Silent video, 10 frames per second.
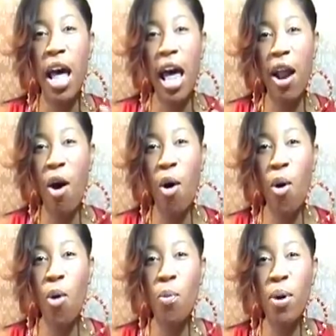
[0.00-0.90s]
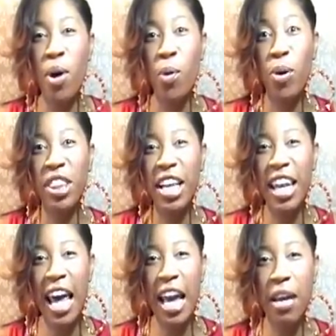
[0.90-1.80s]
at home with
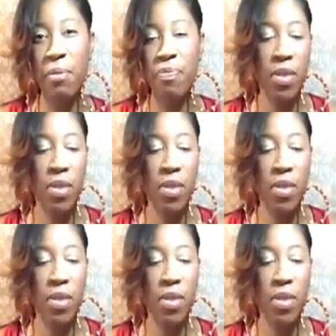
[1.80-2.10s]
clay.